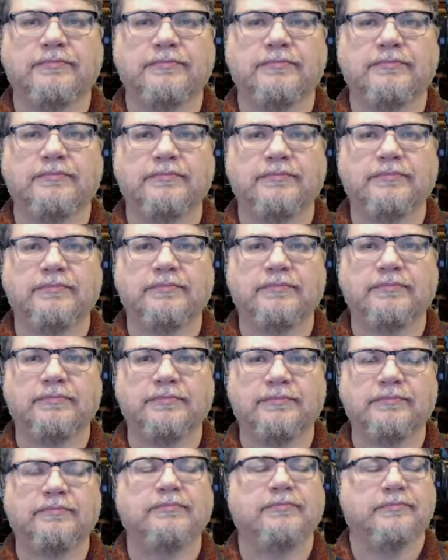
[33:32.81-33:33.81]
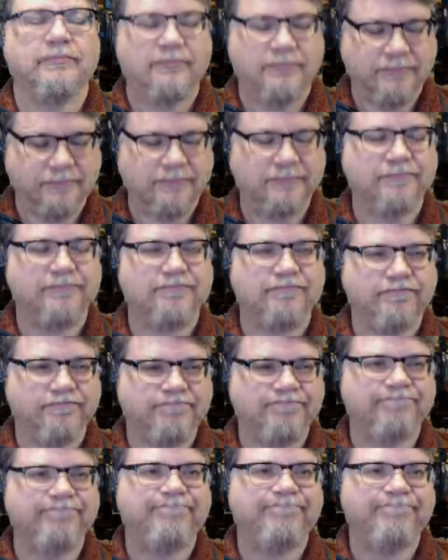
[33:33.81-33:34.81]

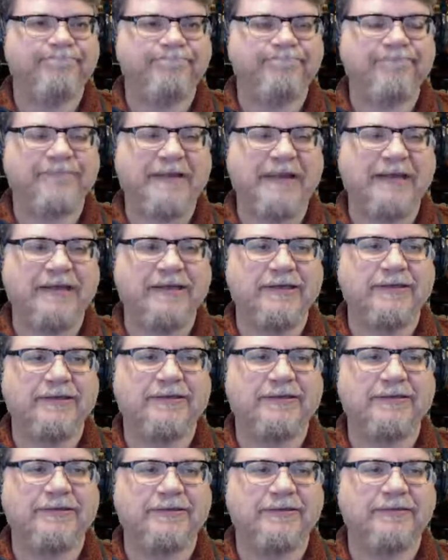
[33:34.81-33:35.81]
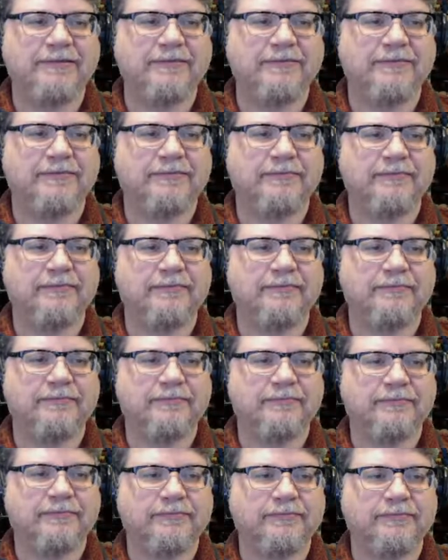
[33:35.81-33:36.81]

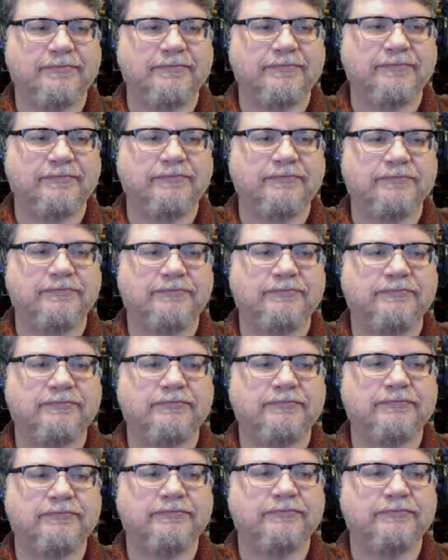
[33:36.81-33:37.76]
(silent)